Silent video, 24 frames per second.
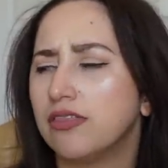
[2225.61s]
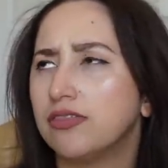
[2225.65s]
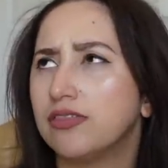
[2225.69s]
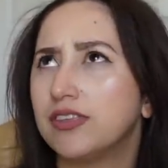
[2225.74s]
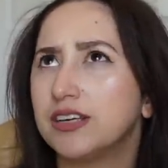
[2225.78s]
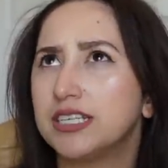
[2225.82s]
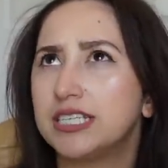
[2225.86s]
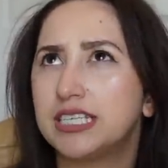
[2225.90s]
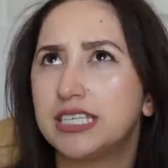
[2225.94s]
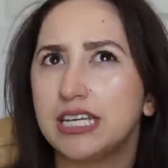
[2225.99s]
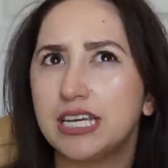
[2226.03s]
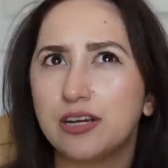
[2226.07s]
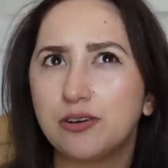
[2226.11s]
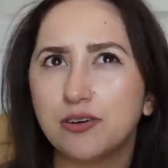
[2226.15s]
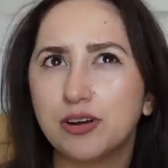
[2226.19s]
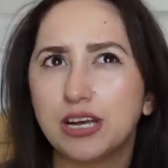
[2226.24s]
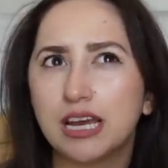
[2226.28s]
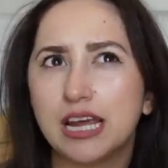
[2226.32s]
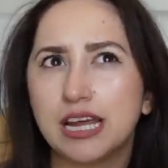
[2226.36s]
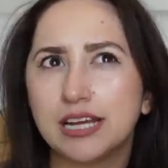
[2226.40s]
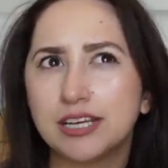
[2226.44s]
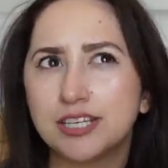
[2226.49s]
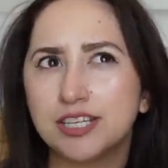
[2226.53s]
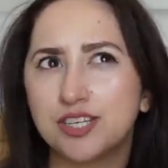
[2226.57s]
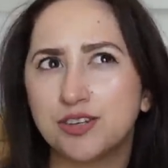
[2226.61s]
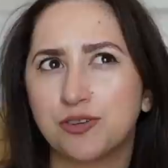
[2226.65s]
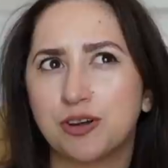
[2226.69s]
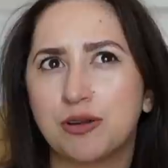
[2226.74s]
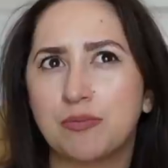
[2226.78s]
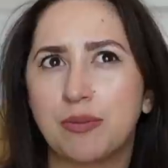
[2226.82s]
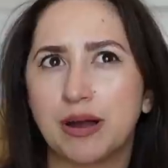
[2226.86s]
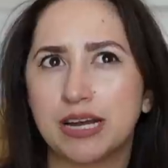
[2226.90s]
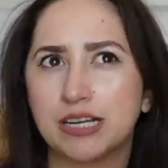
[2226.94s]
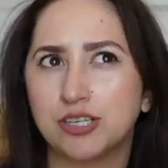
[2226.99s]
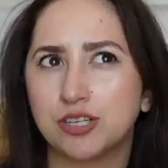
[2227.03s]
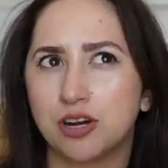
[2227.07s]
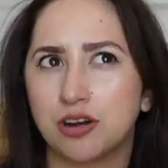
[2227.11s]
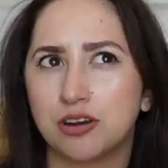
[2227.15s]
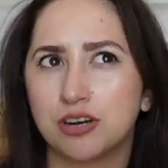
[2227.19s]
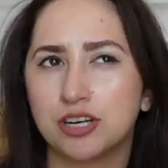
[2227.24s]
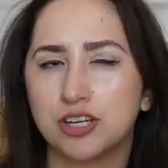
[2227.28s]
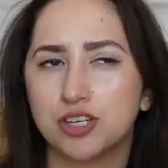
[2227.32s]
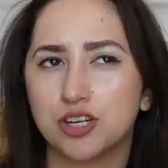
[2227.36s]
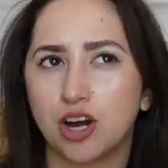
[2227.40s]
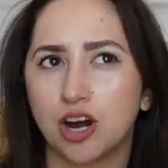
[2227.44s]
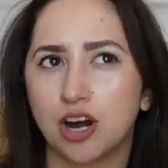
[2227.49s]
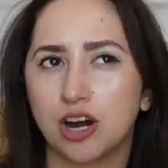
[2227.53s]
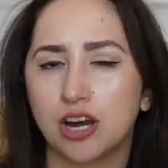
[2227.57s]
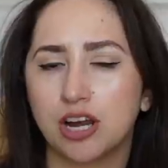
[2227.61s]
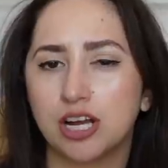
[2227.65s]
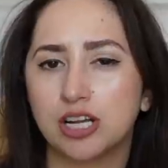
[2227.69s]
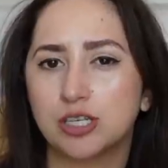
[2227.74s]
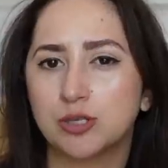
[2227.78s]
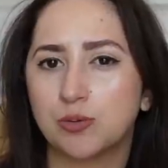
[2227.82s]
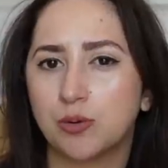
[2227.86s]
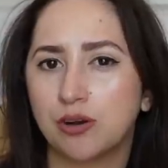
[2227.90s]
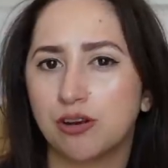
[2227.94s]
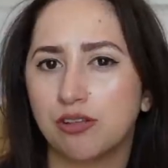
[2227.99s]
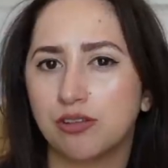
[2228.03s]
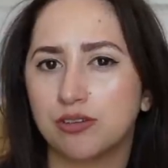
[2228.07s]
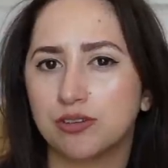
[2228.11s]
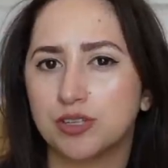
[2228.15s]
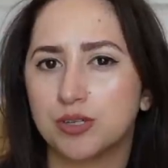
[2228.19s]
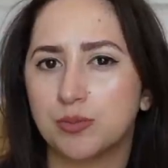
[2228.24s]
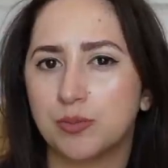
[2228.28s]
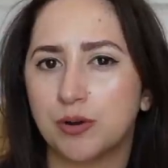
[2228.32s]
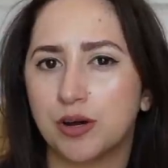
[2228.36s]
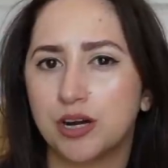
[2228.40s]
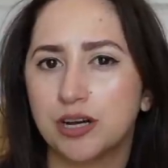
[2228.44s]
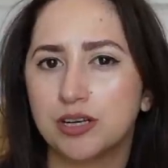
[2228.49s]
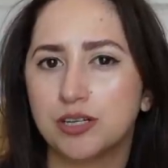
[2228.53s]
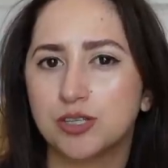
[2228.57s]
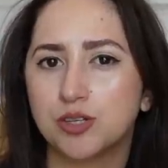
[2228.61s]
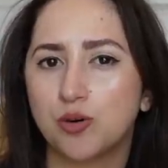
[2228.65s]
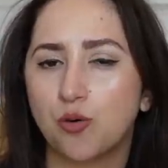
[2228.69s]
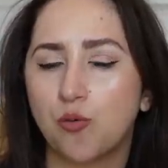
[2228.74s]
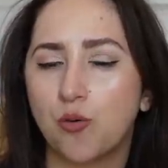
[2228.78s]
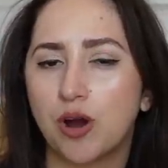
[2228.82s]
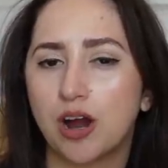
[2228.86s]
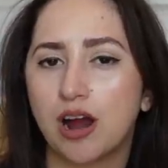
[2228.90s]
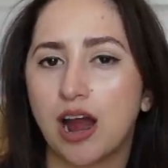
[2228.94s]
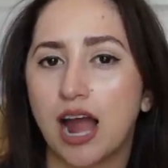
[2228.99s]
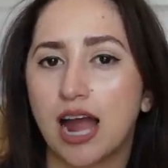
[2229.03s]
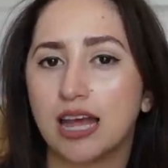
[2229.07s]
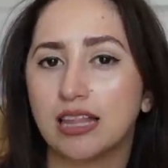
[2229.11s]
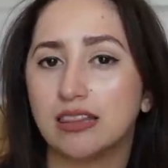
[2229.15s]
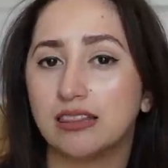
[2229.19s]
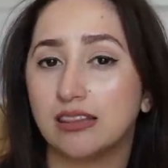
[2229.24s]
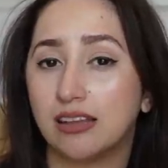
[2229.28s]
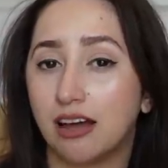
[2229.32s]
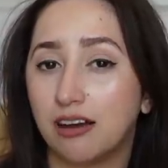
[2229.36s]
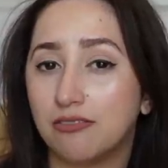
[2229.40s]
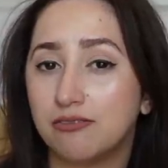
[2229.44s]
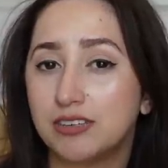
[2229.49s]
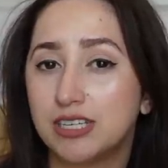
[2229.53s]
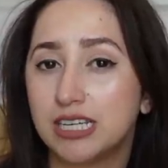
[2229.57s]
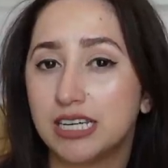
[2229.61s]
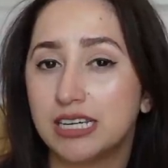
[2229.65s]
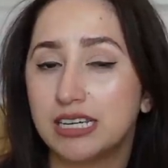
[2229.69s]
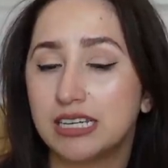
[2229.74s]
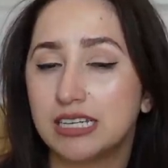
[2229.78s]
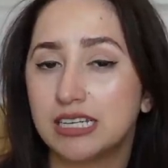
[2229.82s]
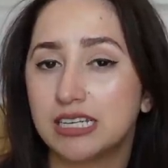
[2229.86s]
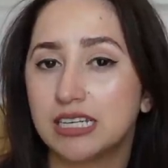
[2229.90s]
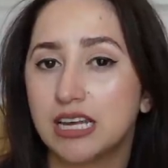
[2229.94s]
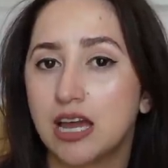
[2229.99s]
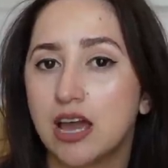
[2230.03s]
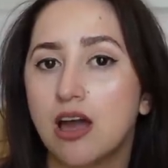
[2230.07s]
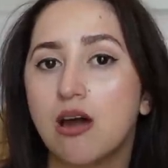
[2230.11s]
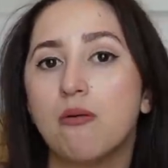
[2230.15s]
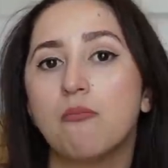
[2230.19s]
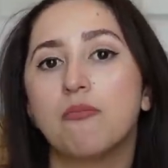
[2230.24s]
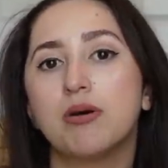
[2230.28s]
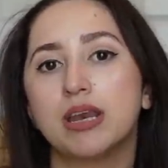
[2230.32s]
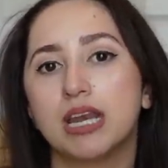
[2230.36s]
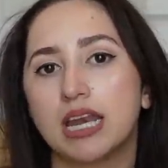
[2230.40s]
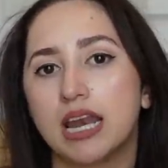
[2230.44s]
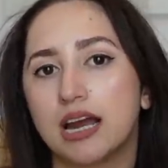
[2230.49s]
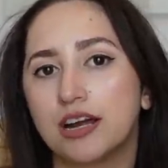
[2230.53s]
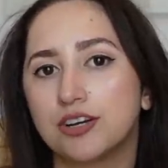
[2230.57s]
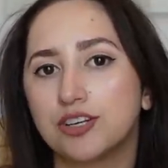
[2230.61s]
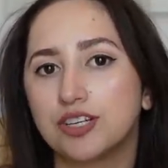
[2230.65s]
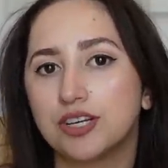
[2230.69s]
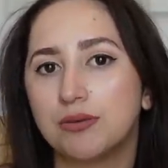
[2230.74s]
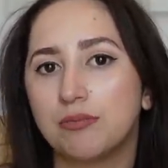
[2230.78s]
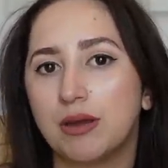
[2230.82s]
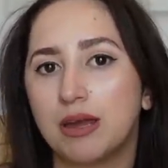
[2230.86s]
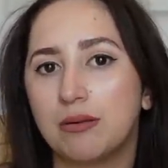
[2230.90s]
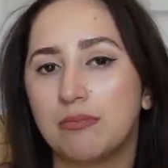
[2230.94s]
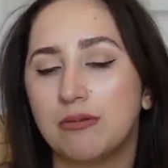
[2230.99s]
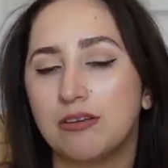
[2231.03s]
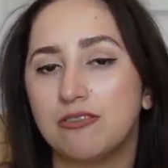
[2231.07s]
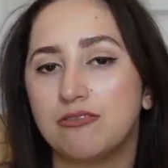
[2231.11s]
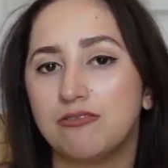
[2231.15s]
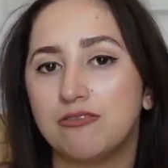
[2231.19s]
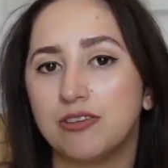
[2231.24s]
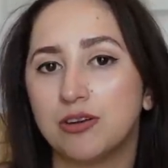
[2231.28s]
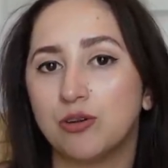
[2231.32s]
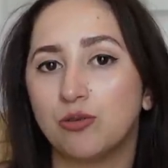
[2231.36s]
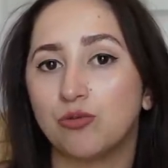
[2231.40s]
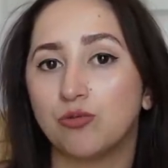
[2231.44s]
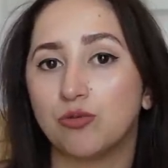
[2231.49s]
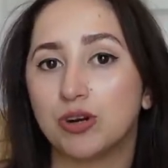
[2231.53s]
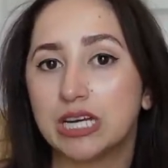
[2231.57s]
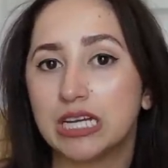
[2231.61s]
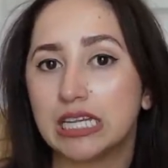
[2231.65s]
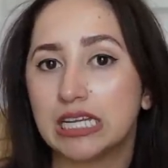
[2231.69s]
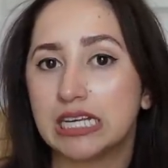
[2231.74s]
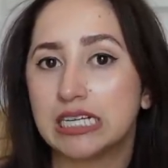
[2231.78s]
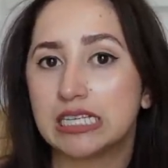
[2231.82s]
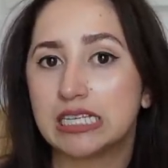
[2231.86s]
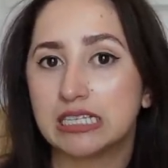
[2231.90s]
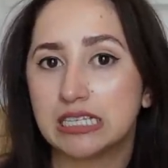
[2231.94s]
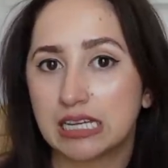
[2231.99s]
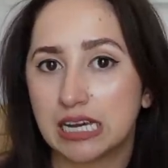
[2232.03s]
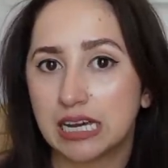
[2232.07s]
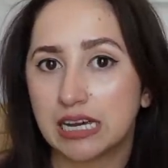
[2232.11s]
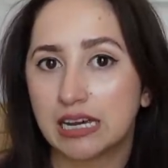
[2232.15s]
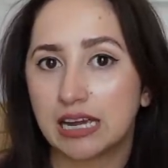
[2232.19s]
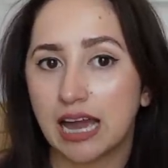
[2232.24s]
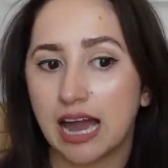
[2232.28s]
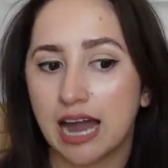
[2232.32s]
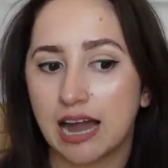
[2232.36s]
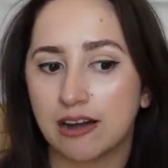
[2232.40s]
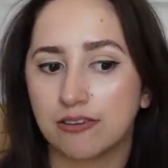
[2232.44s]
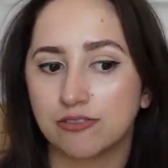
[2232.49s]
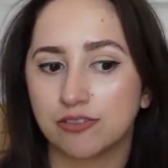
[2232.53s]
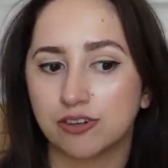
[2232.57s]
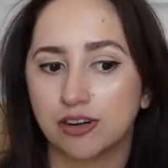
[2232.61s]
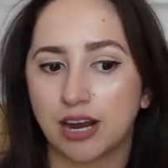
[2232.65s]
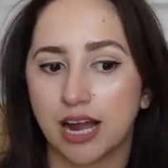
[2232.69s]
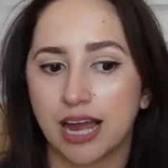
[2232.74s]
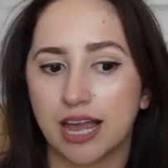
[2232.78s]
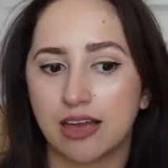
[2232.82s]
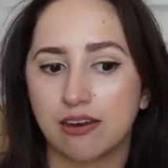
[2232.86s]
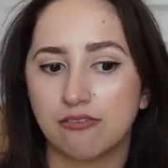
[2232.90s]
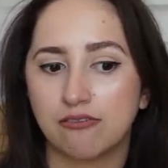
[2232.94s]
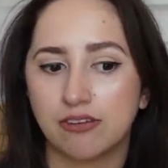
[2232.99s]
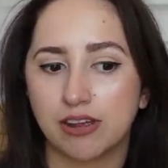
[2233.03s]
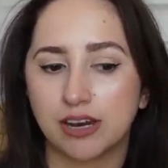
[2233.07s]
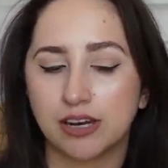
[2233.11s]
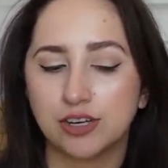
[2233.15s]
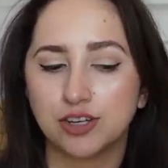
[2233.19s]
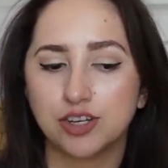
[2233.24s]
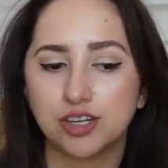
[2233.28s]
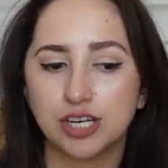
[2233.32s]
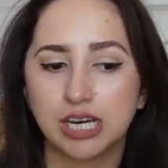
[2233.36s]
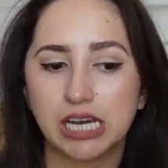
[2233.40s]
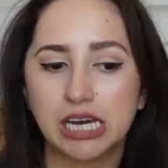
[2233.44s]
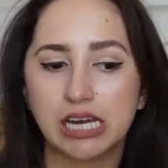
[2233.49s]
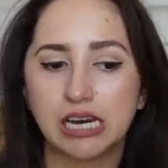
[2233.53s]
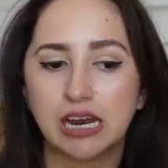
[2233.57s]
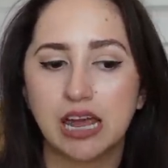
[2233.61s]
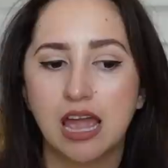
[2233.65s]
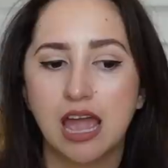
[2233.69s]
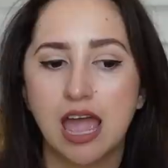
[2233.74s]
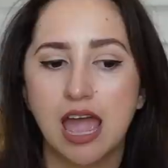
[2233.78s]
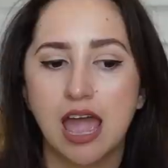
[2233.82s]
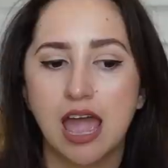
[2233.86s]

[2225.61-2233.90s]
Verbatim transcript: The Secret History by Donna Tartt is one of those books where I loved it, but it actually made me feel really sick after I had finished it.